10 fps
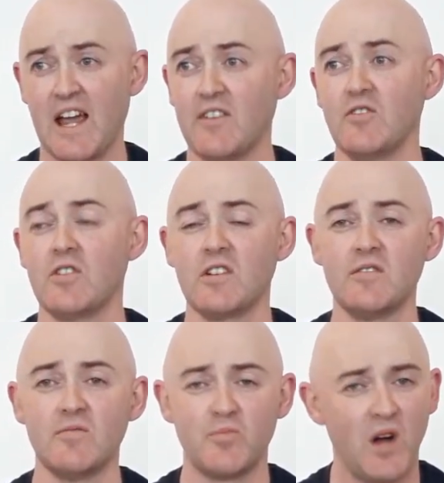And you
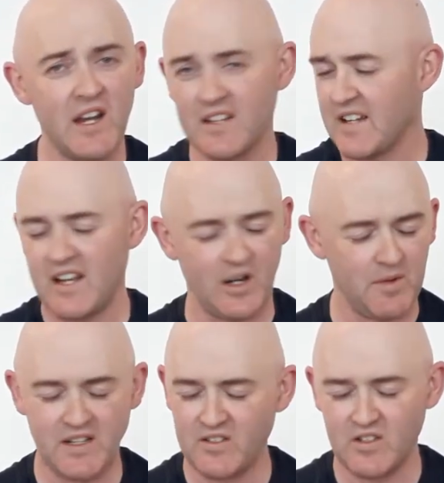can break it down. I
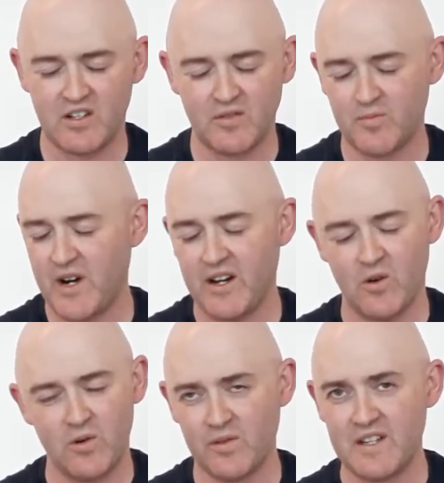mean, you can
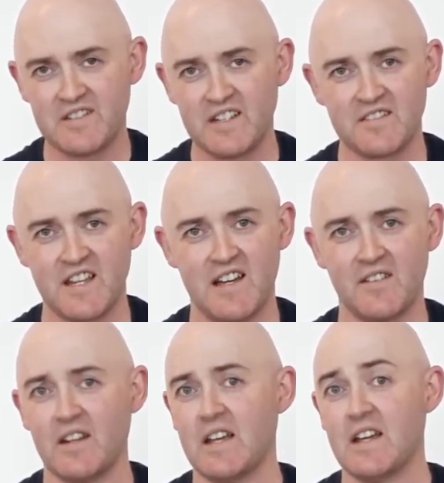break all these things
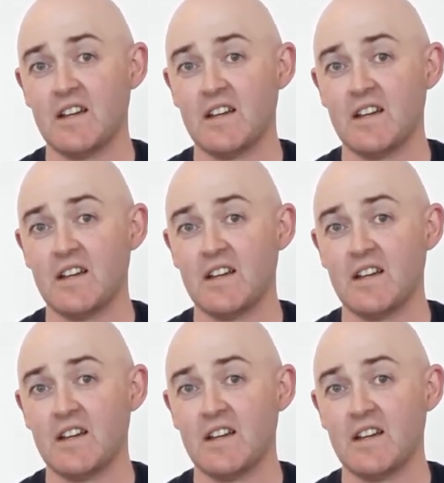down